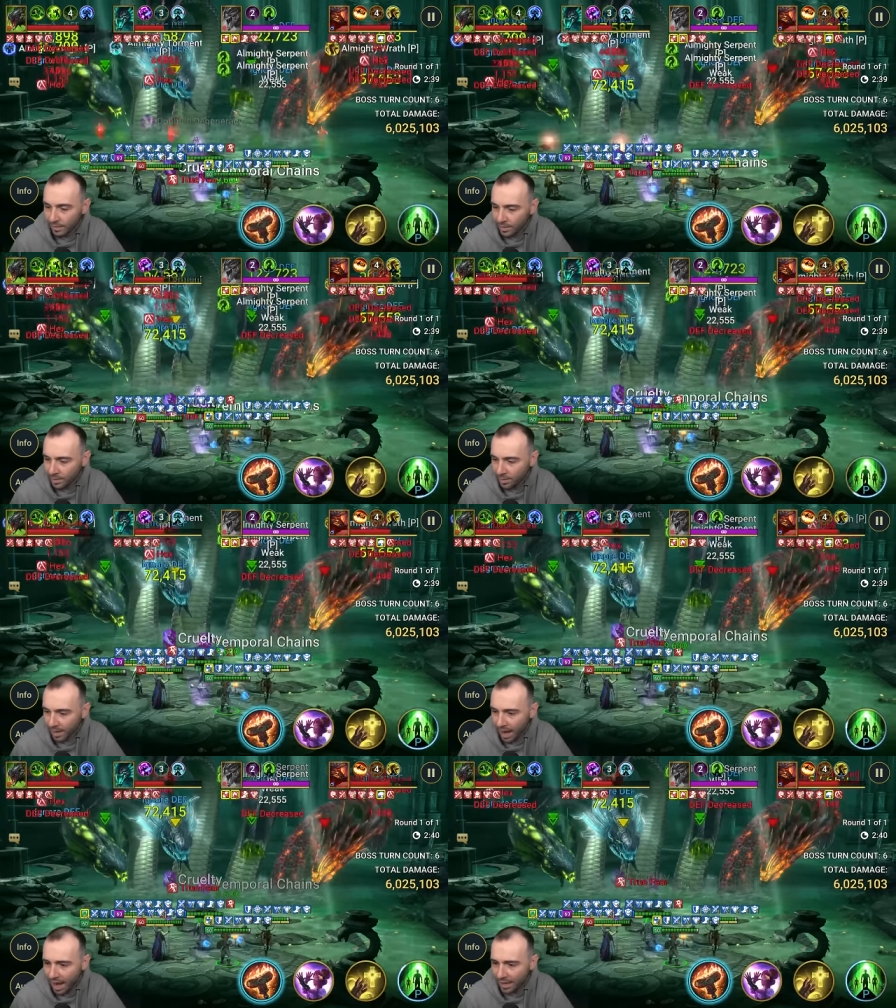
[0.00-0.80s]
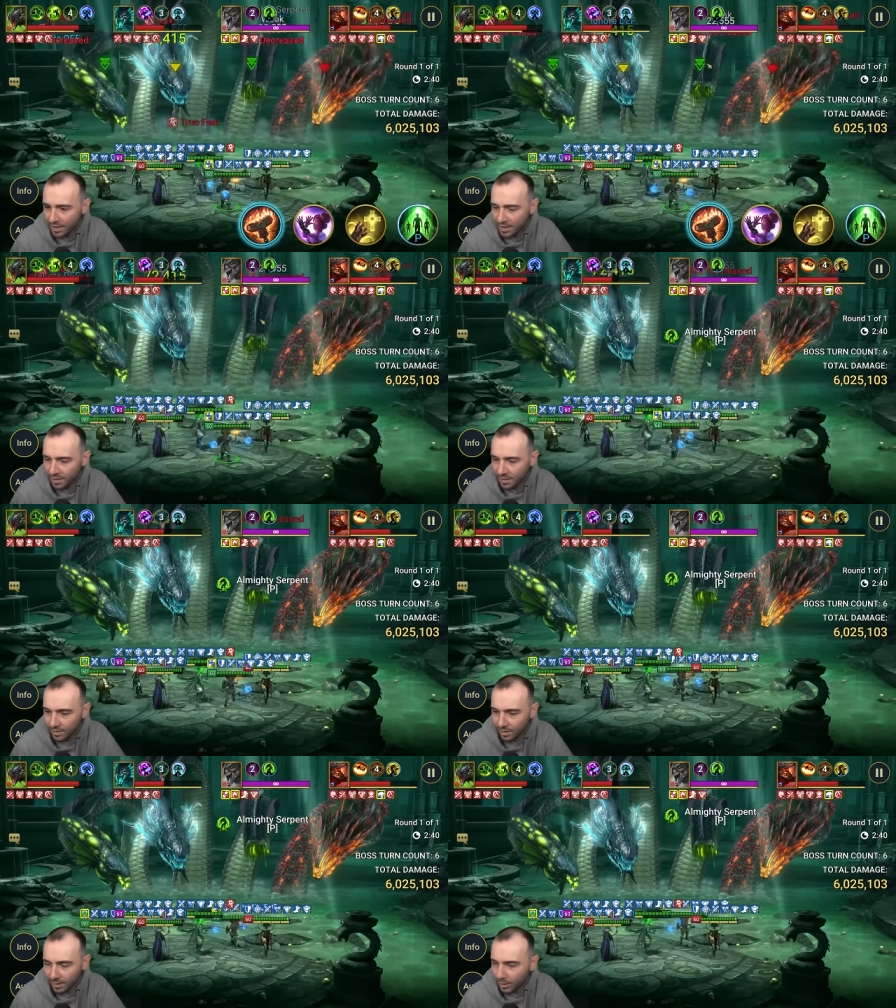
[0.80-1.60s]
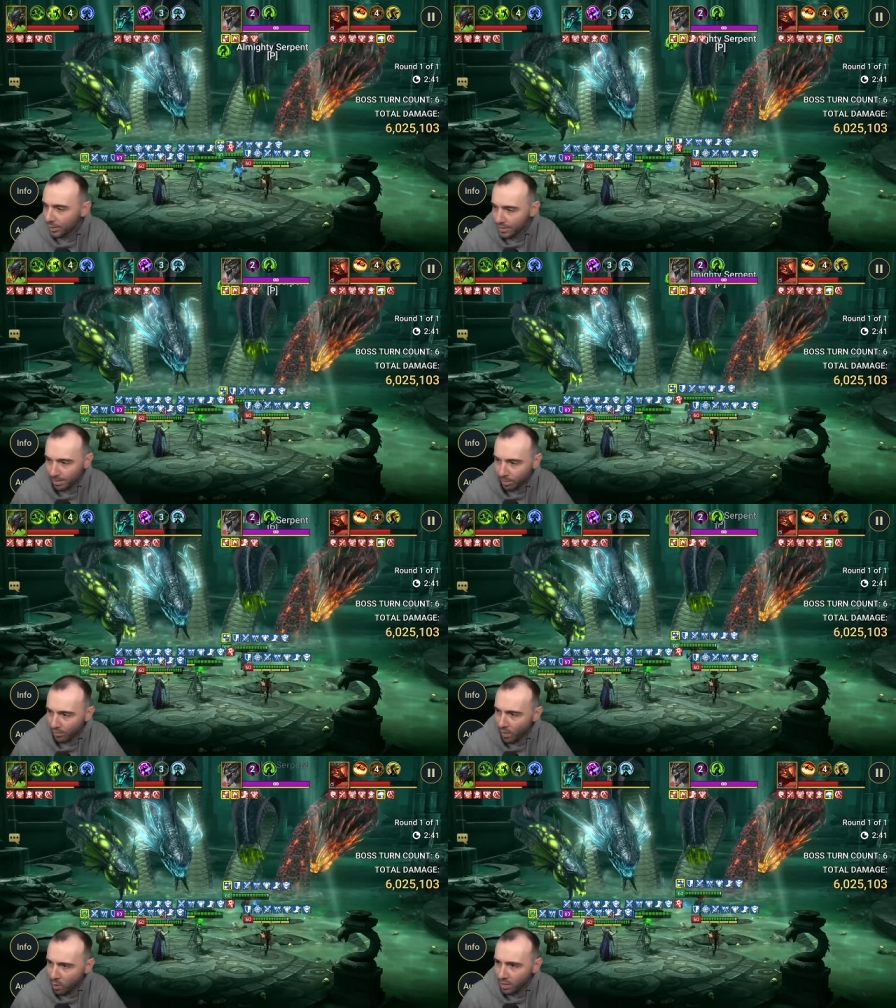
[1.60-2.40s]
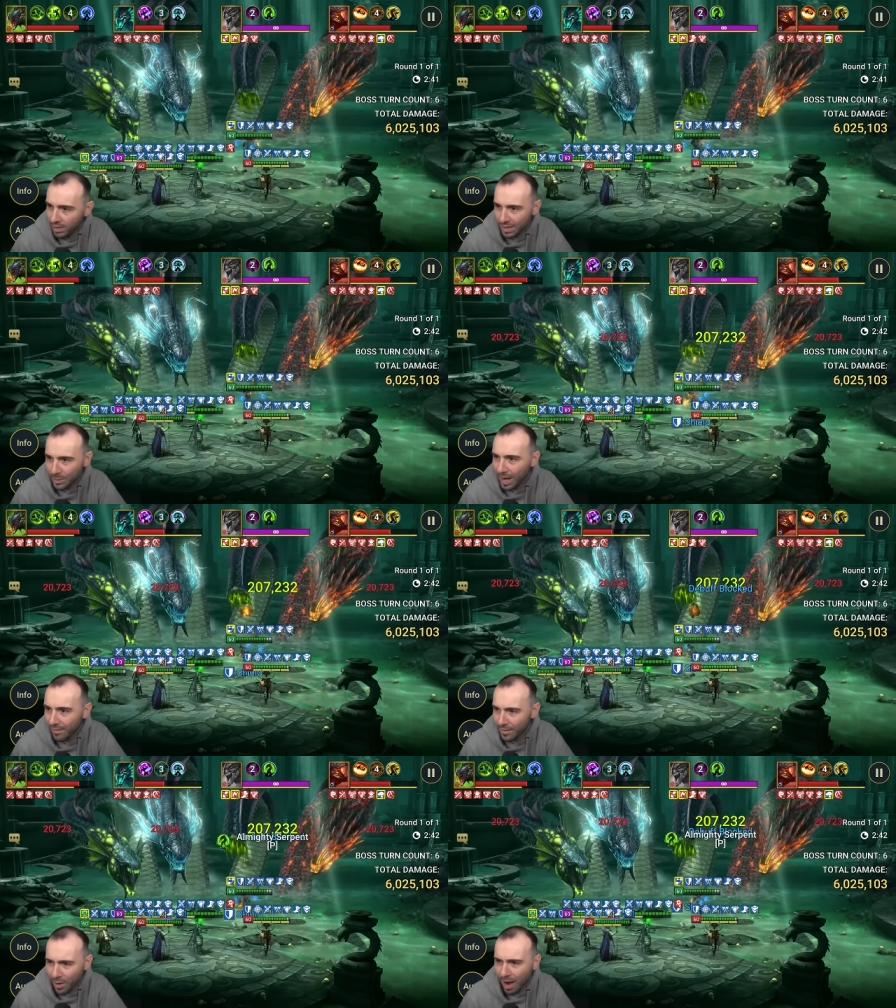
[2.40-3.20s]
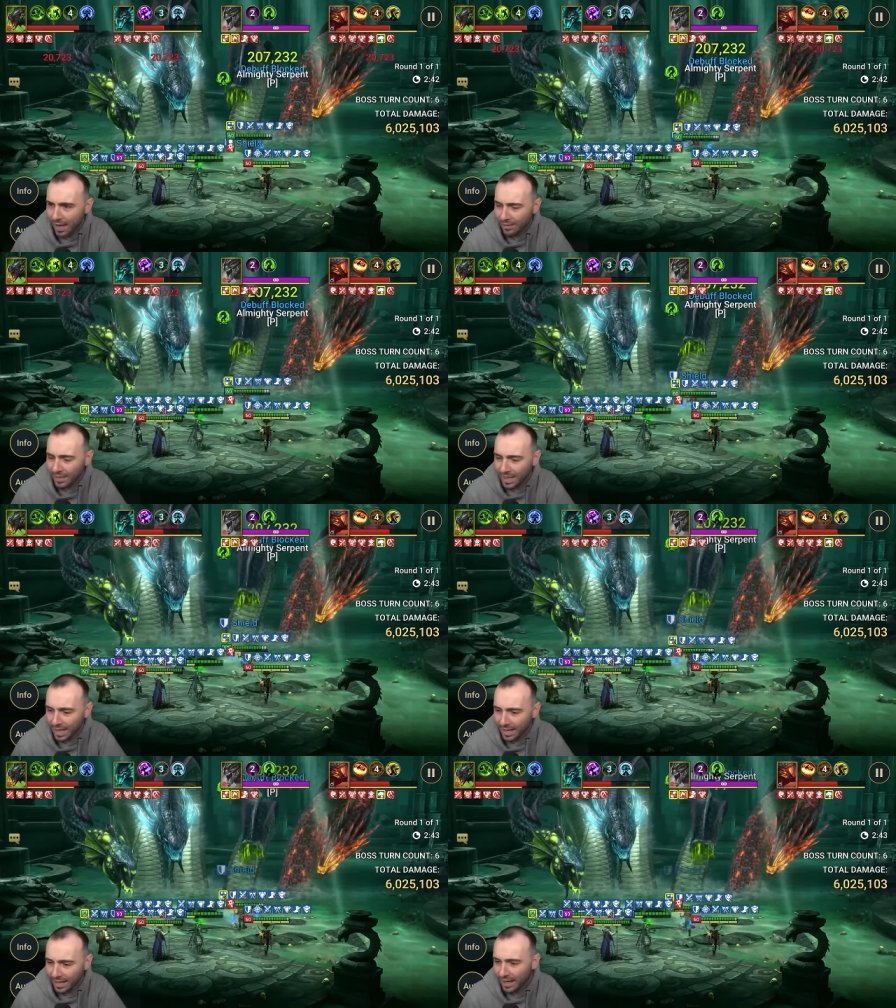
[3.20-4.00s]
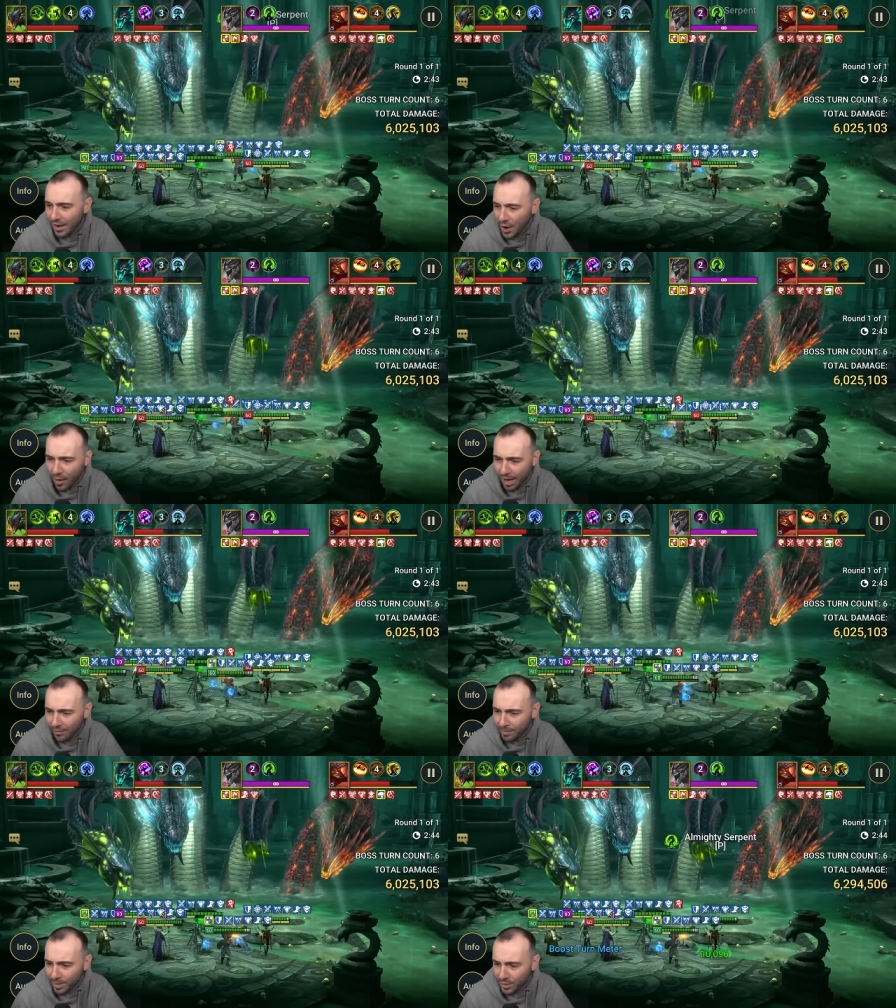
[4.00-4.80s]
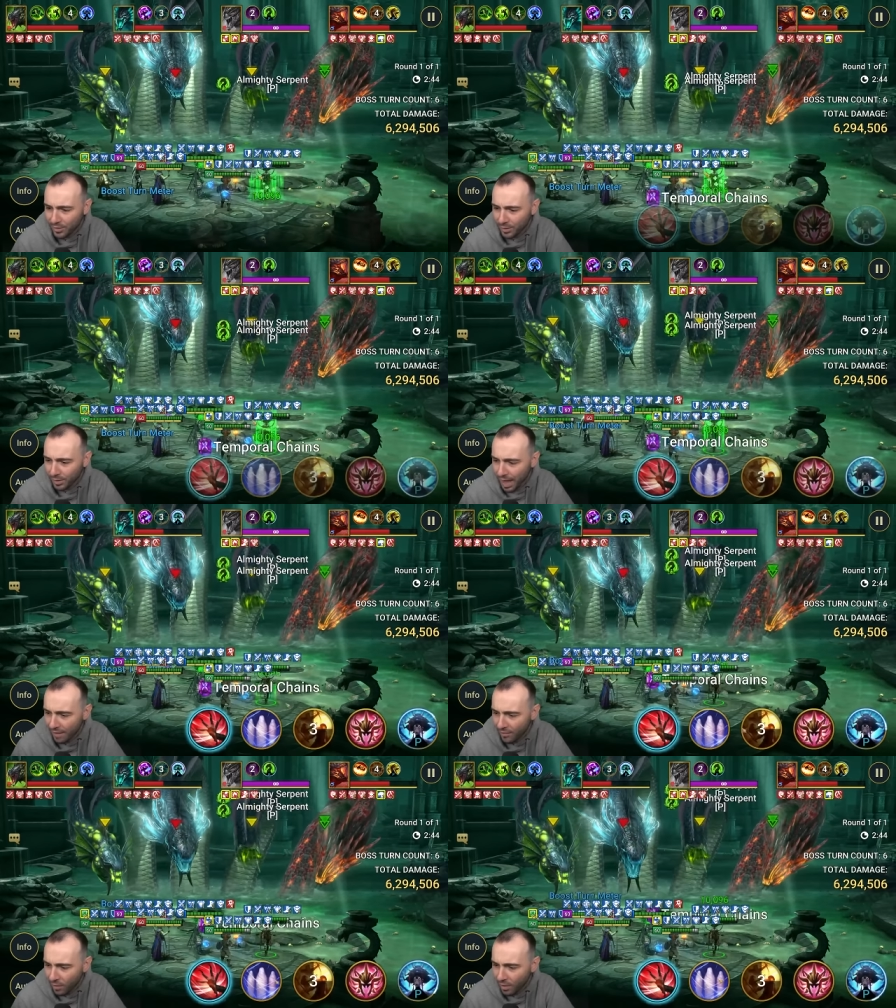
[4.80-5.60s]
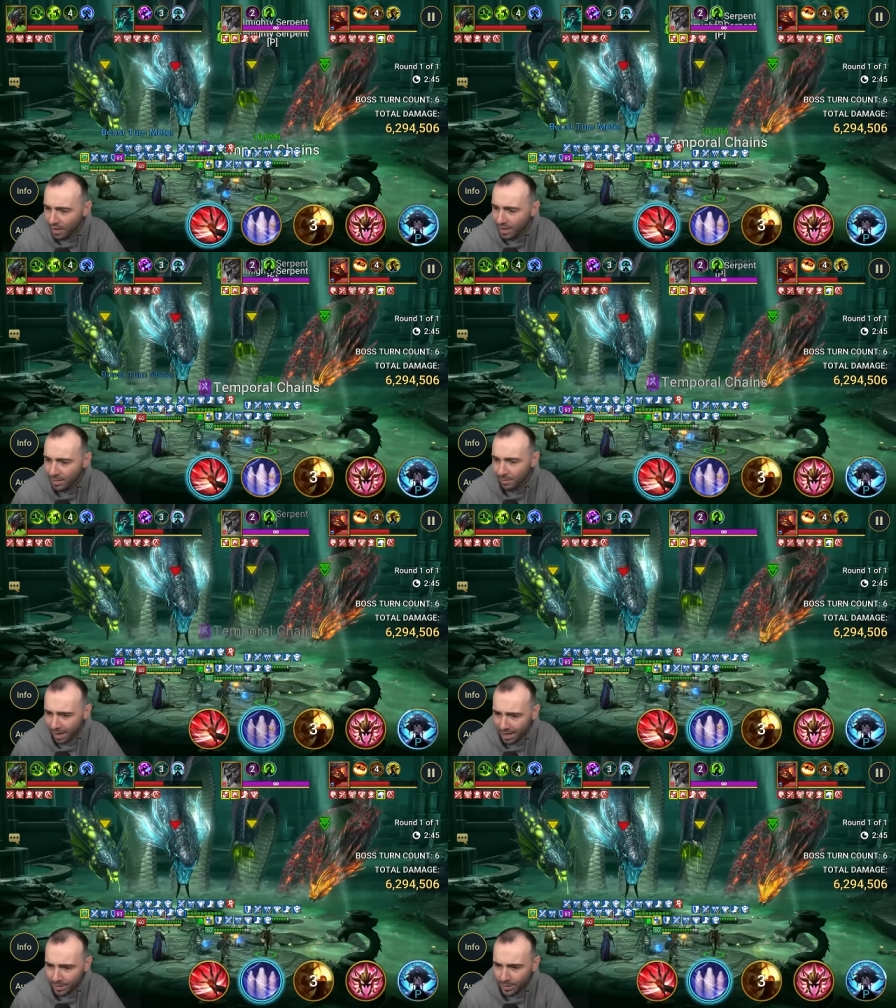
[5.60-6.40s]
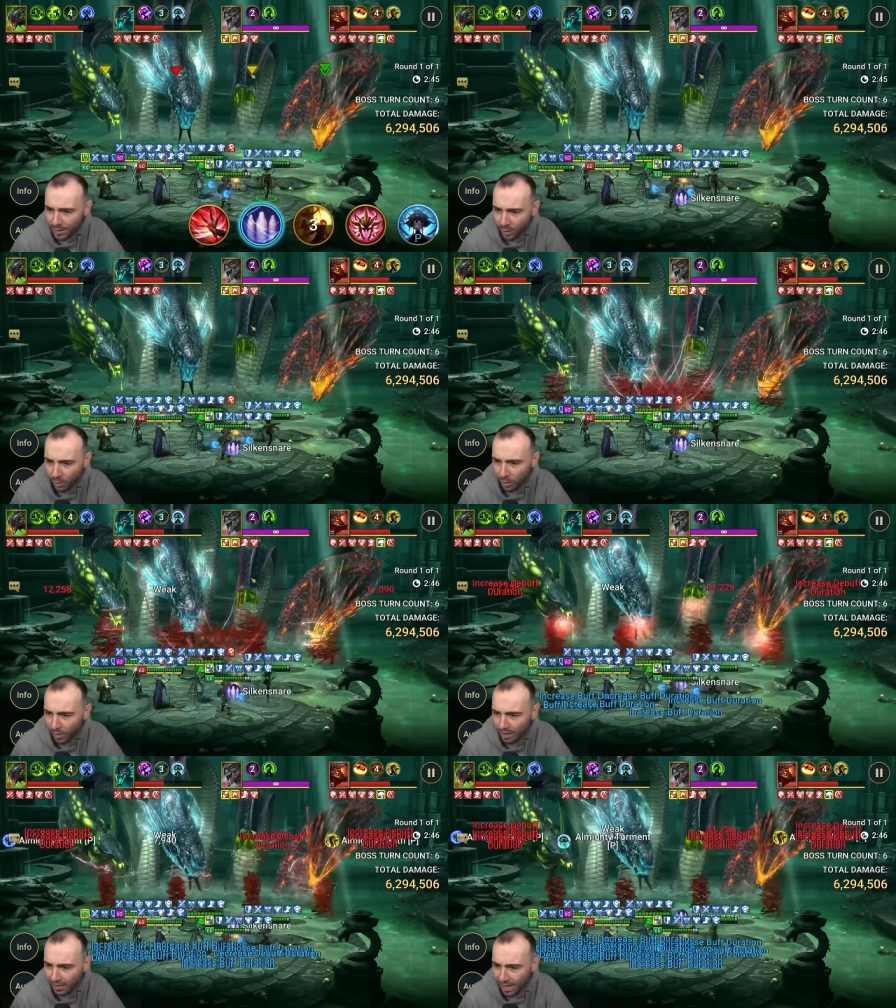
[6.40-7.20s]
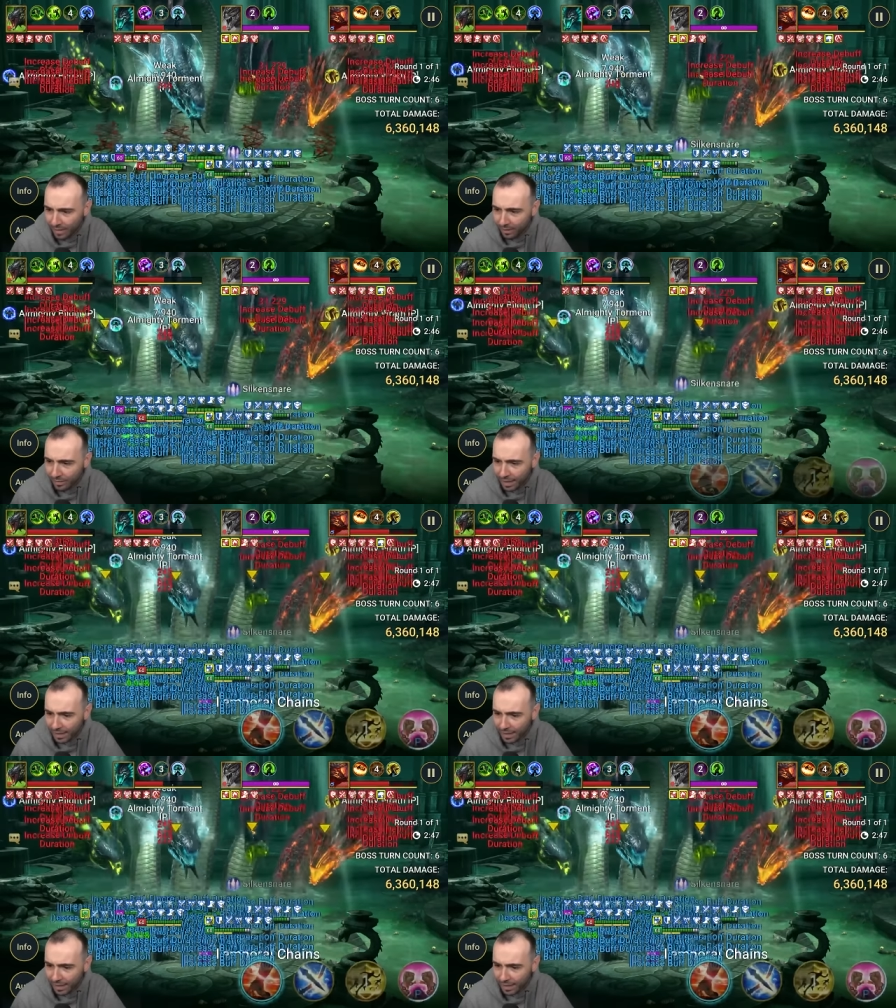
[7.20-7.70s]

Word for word: Let's put a hex. No need to use the provoke because we have no head of decay here, no head of mischief to tank for. Plus, we don't want to tank on that